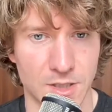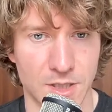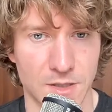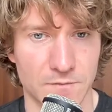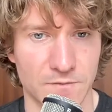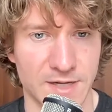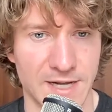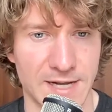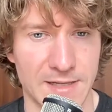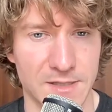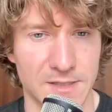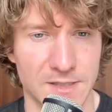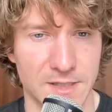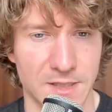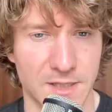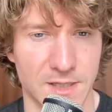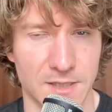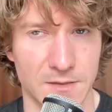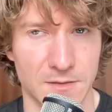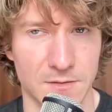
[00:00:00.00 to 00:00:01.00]
reality
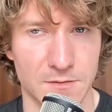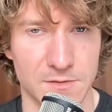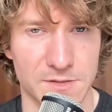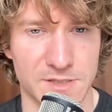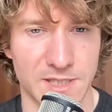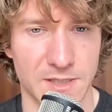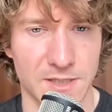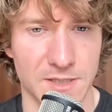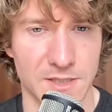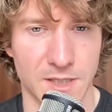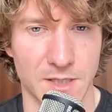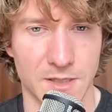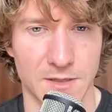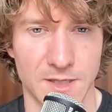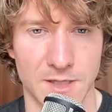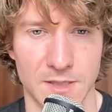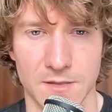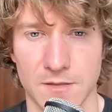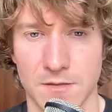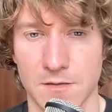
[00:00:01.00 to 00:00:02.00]
and lucidity
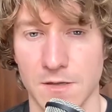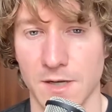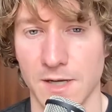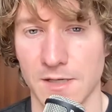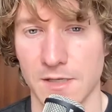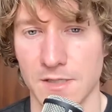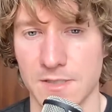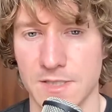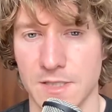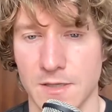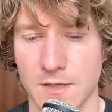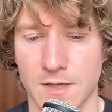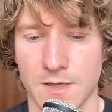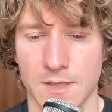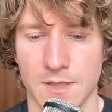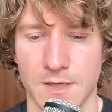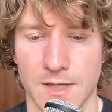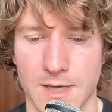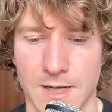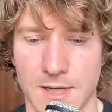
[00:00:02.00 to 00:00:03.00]
and kindness.
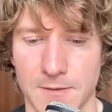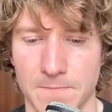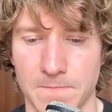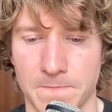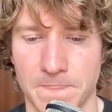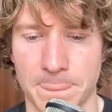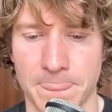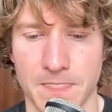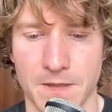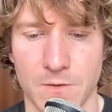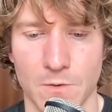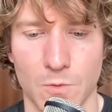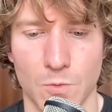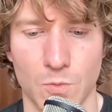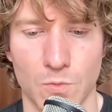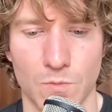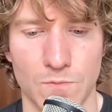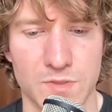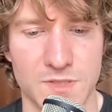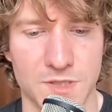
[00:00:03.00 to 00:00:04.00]

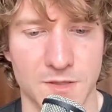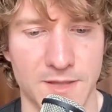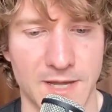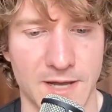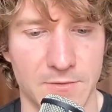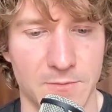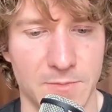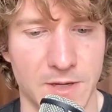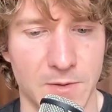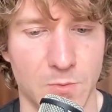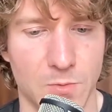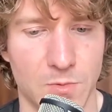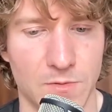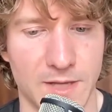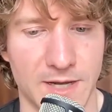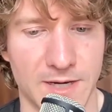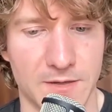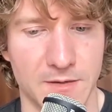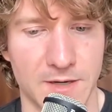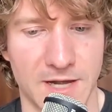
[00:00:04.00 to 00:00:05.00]
So
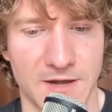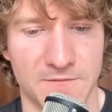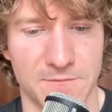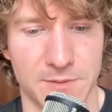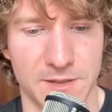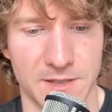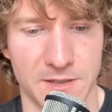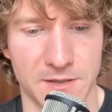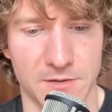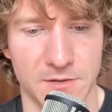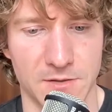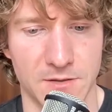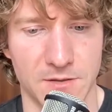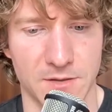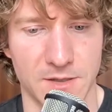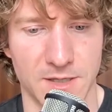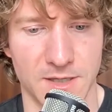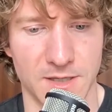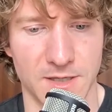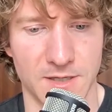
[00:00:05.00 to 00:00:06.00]
that could have political
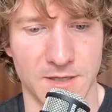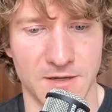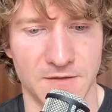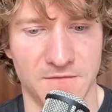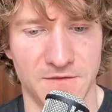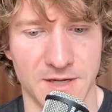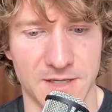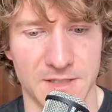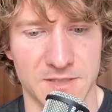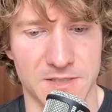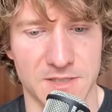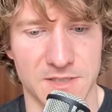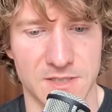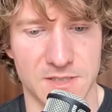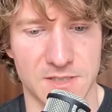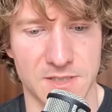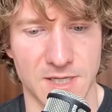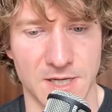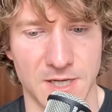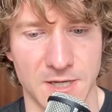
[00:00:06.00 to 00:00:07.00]

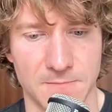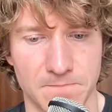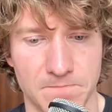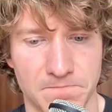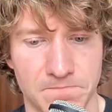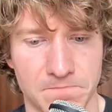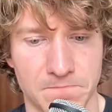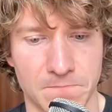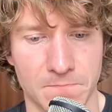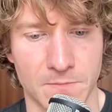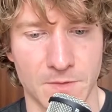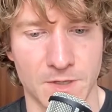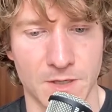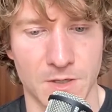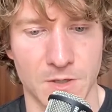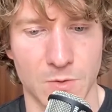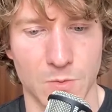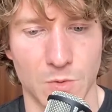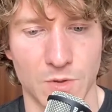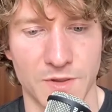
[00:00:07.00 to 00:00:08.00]
effects.
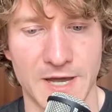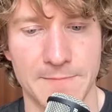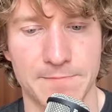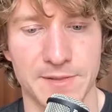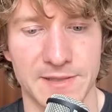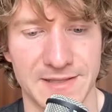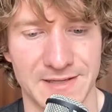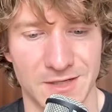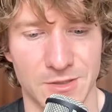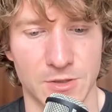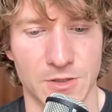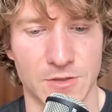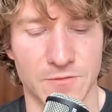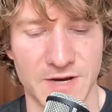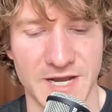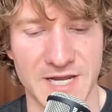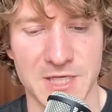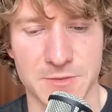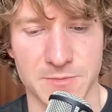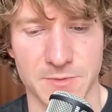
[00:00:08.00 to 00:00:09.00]
Well, that political
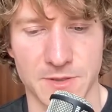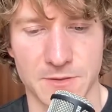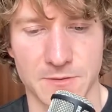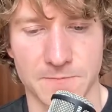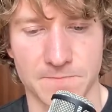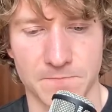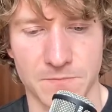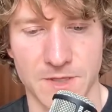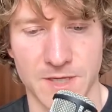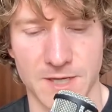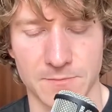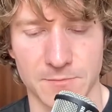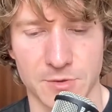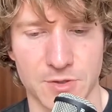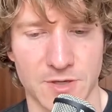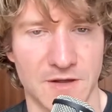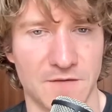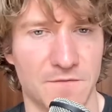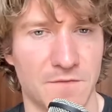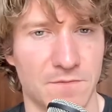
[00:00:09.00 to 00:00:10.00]
arrangement
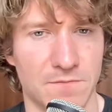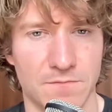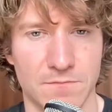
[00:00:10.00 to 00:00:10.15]
could have